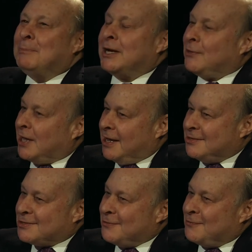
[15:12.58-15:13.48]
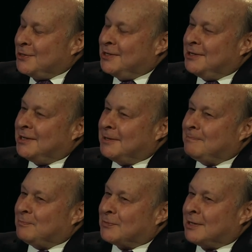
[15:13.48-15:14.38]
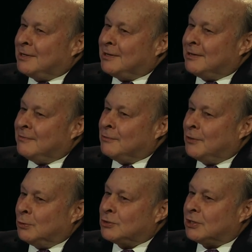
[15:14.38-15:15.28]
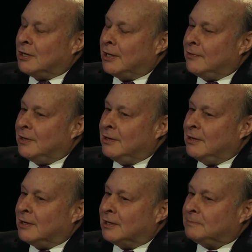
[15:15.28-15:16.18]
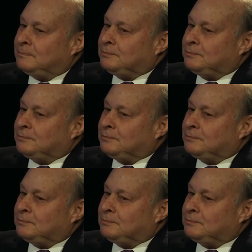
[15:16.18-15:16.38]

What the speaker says: But in the case of the vote on the